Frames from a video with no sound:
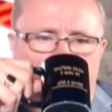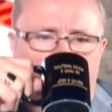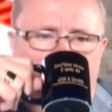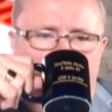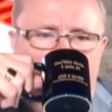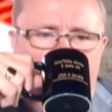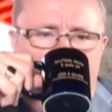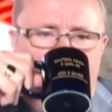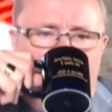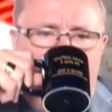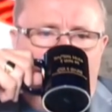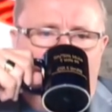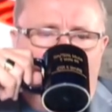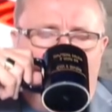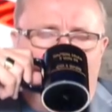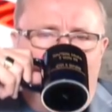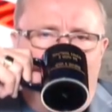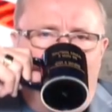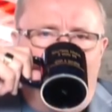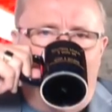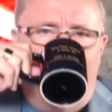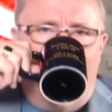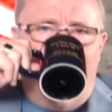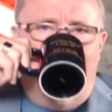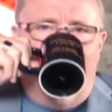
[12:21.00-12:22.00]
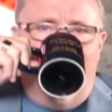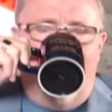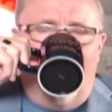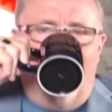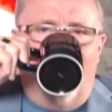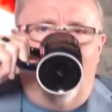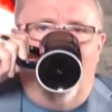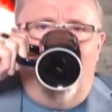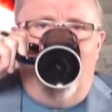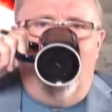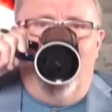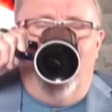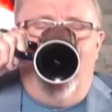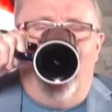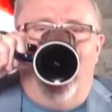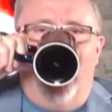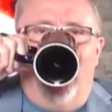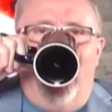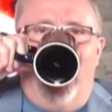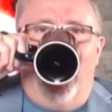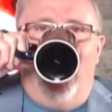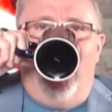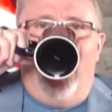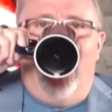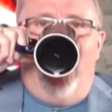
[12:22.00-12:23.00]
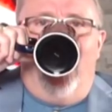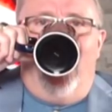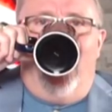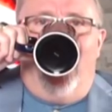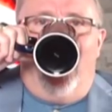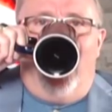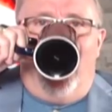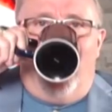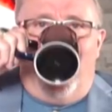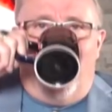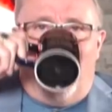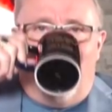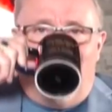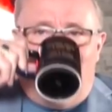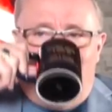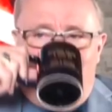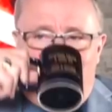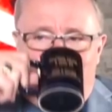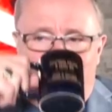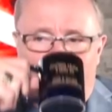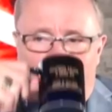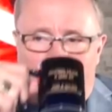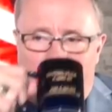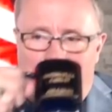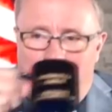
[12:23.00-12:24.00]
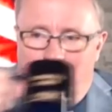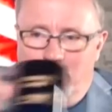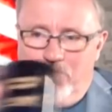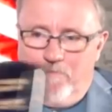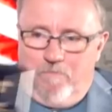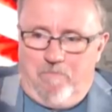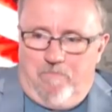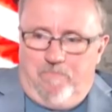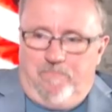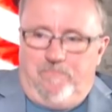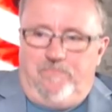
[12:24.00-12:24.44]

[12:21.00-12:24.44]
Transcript: And his voice has joined the chorus from the radical right.